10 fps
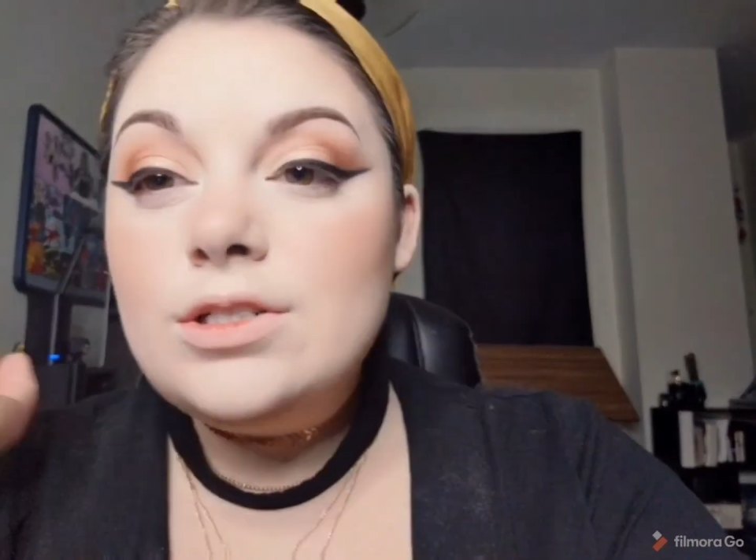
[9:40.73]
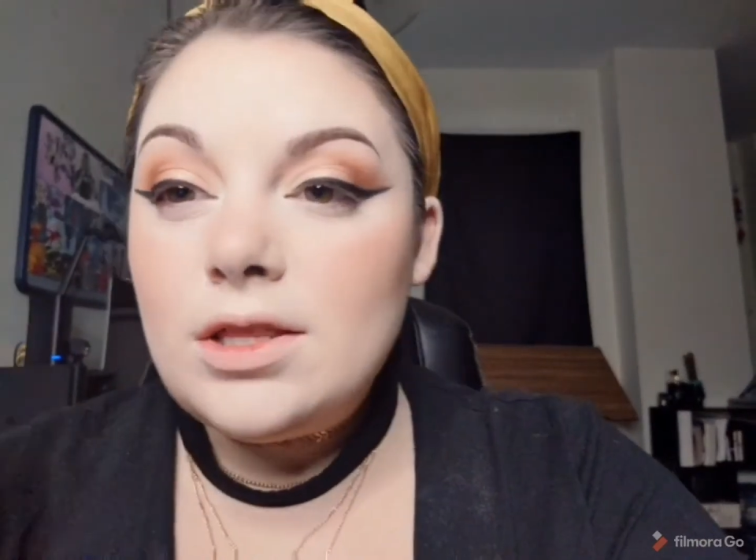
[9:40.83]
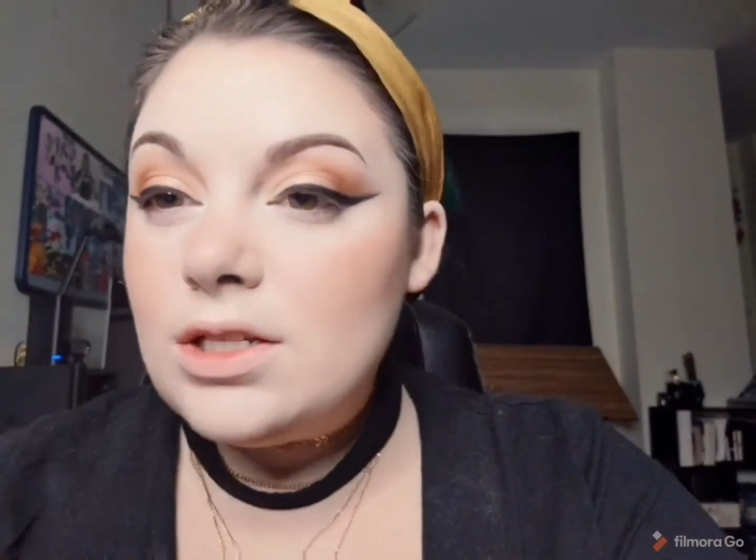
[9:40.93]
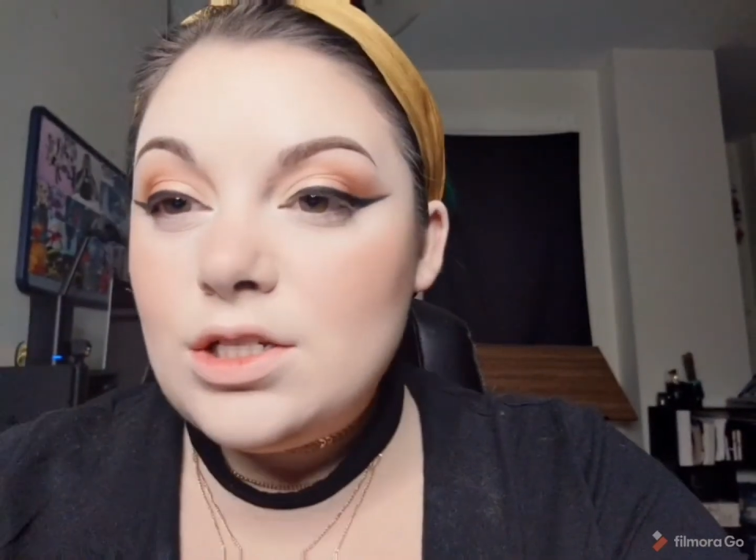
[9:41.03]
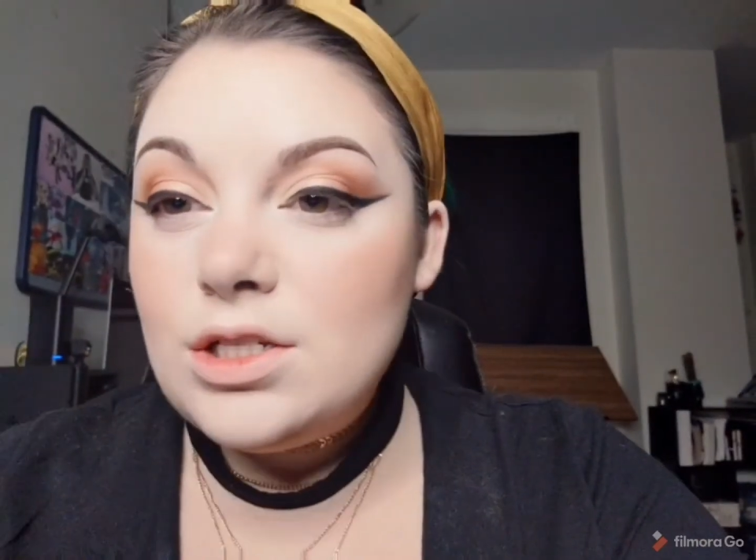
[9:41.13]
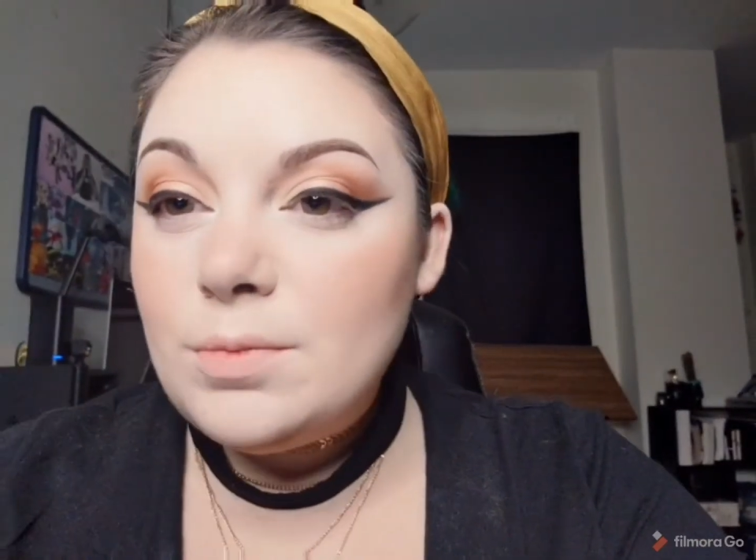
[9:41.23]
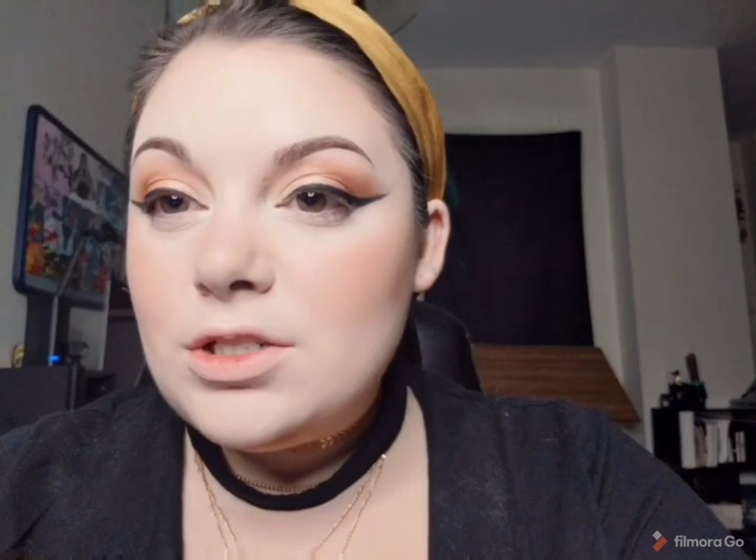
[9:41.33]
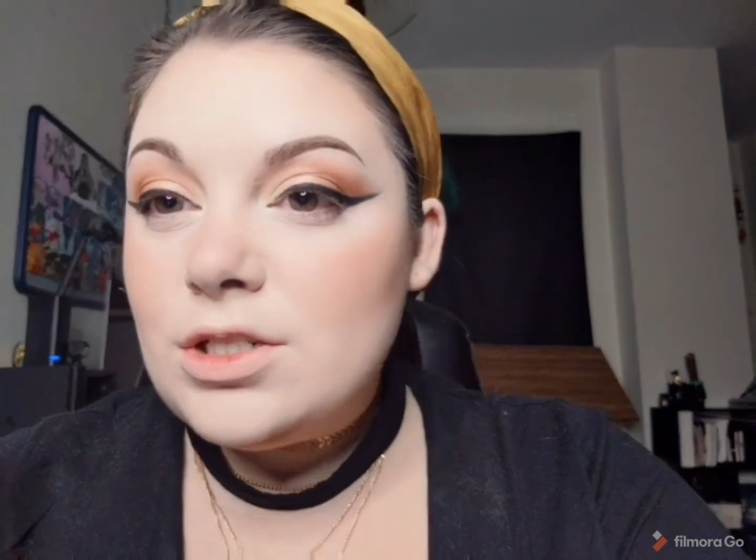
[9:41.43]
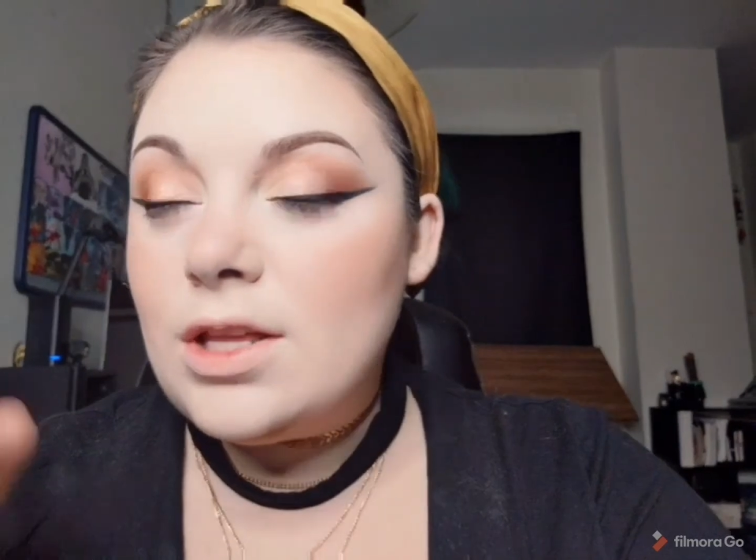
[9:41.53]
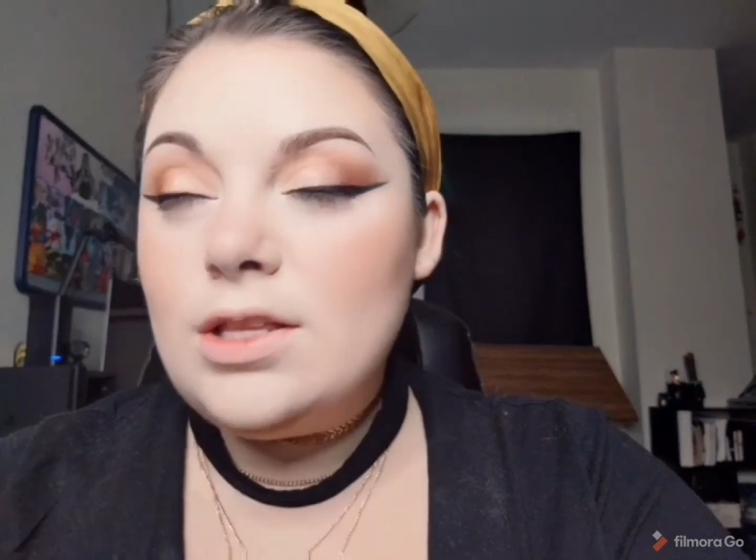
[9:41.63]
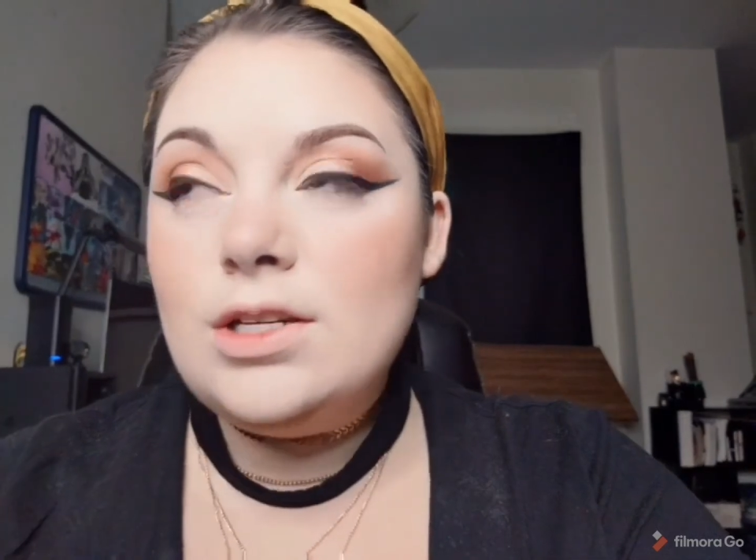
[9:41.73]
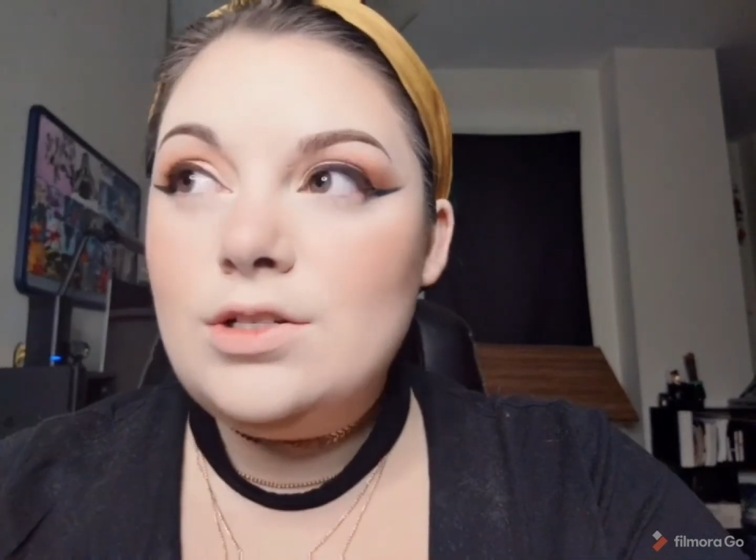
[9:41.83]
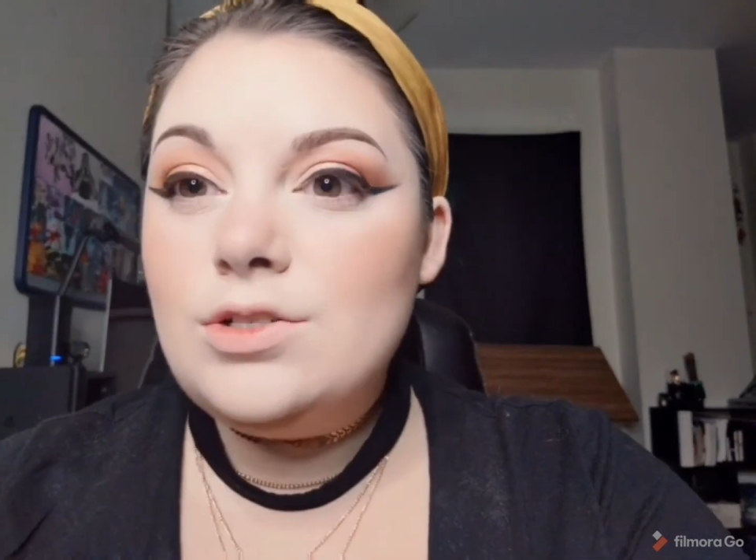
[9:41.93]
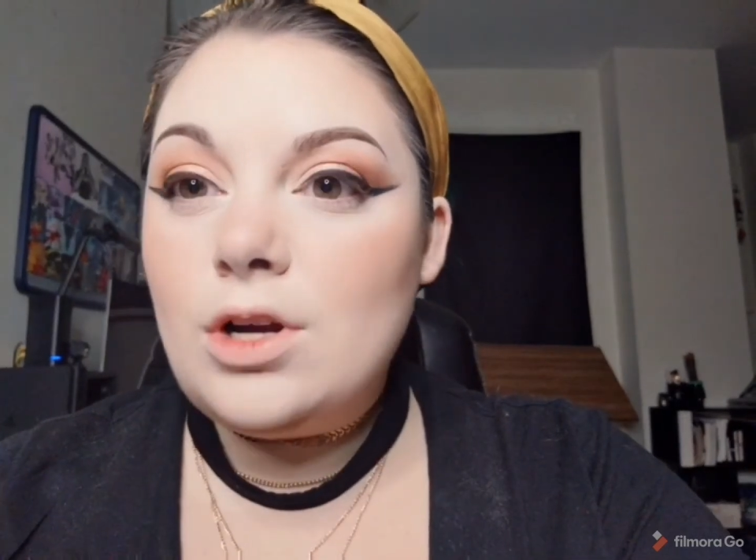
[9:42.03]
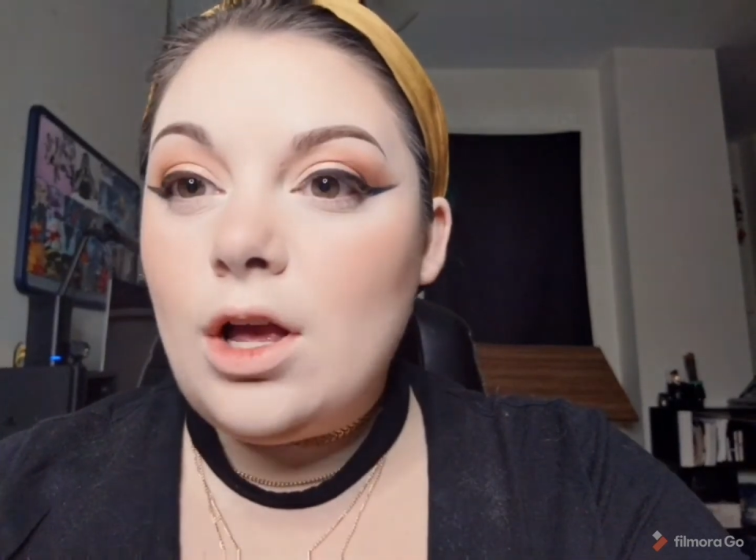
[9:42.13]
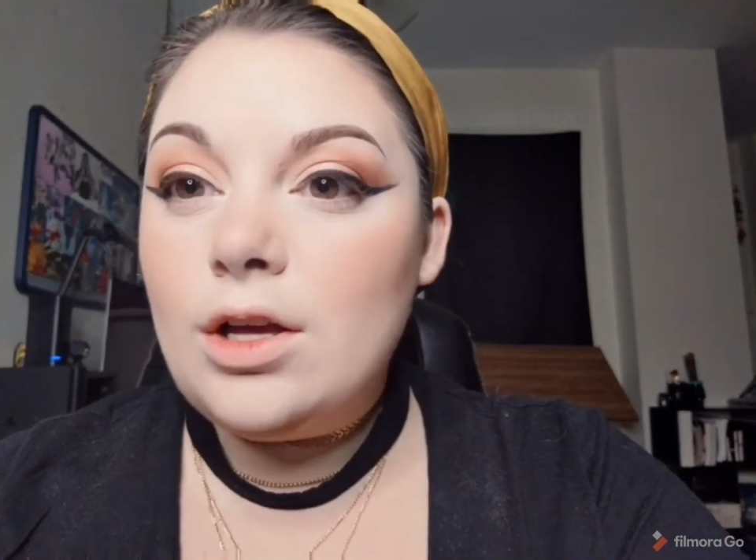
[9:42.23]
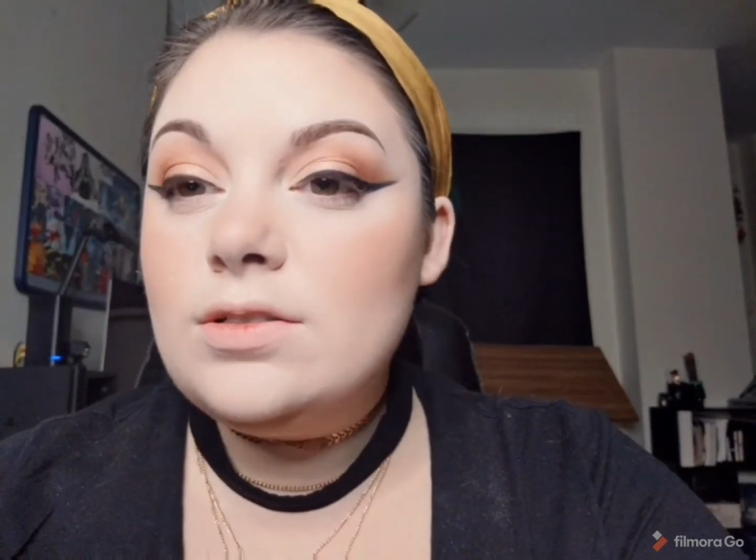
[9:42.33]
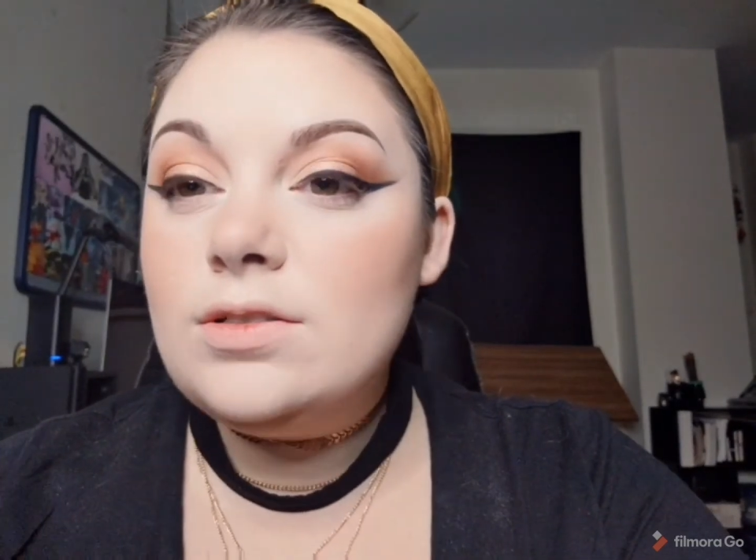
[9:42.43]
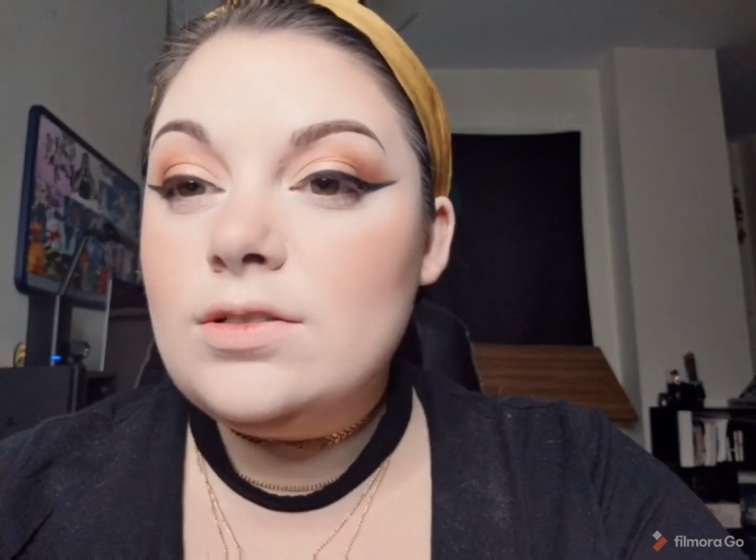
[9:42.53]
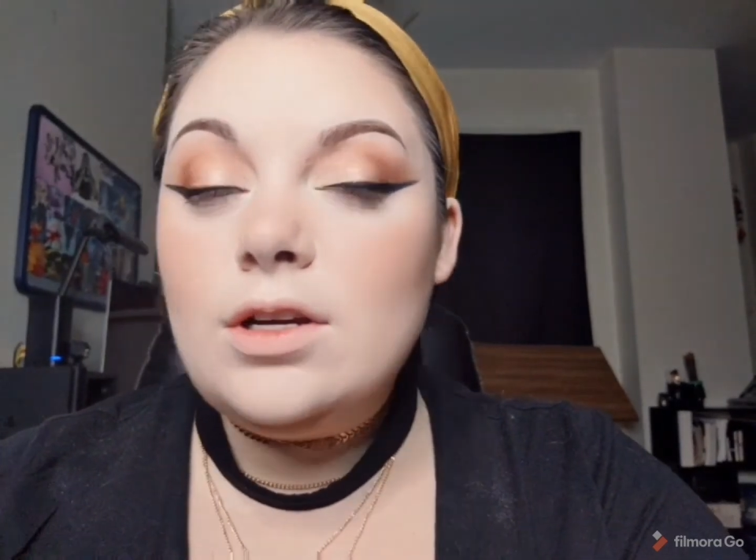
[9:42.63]
Nothing too much, nothing too
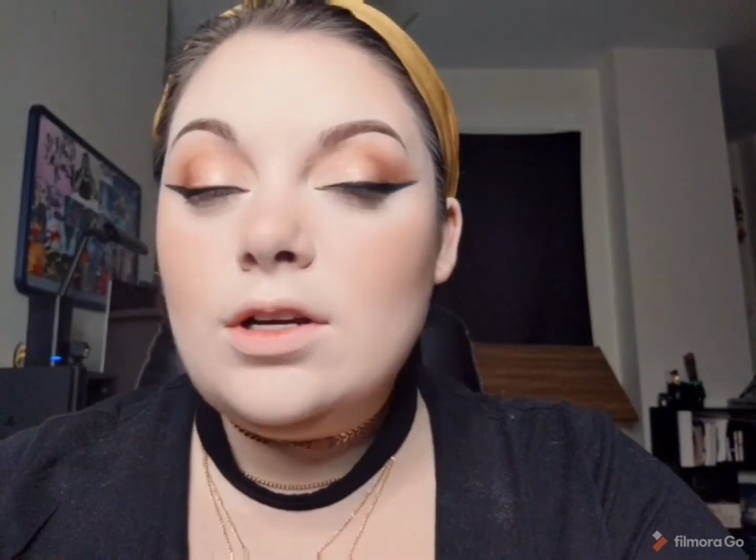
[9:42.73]
strong.